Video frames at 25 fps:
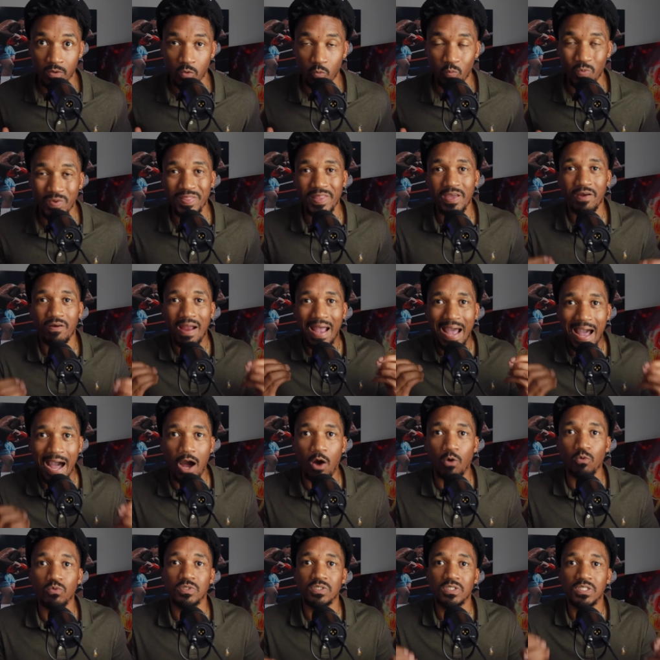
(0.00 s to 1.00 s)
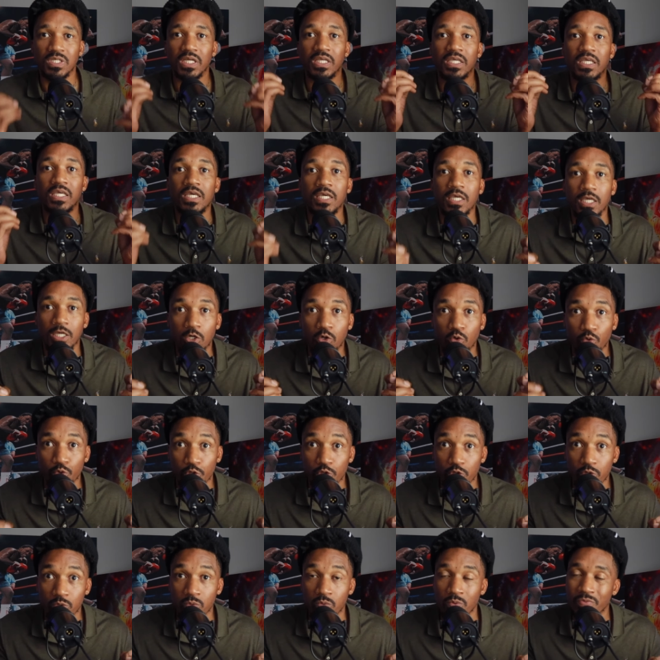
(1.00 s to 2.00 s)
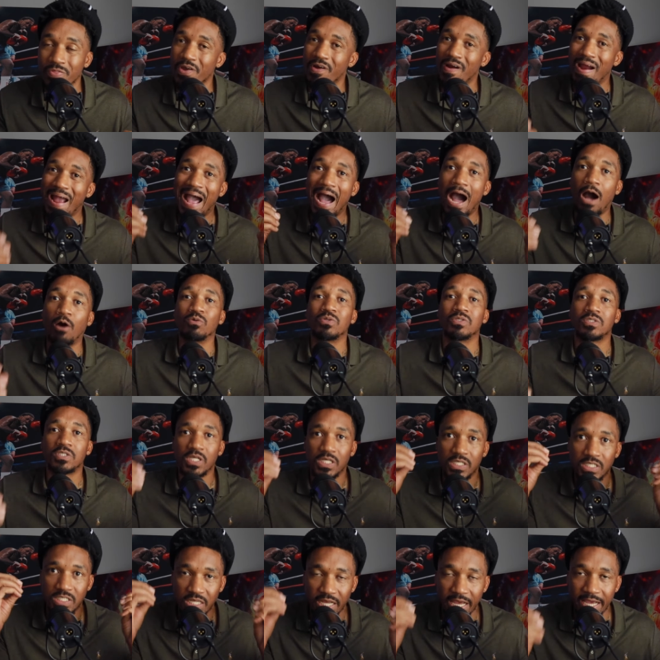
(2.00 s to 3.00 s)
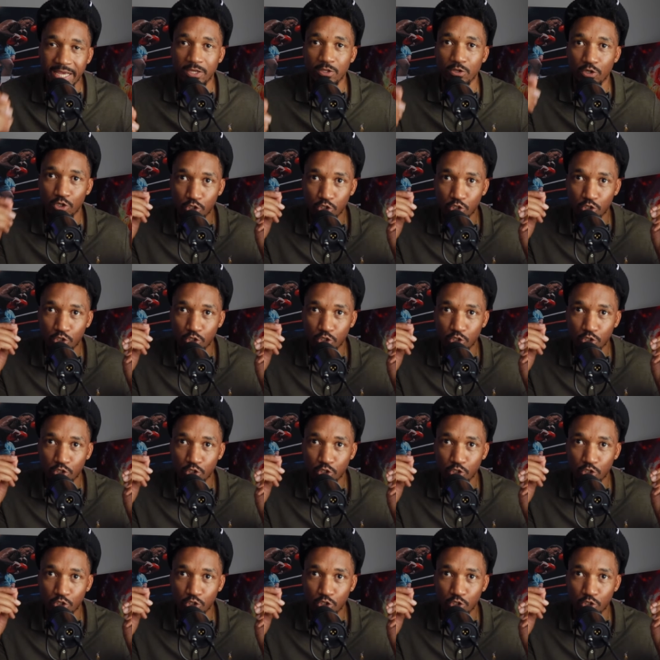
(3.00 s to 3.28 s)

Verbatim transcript: When they're out to kill you, they're out to take you,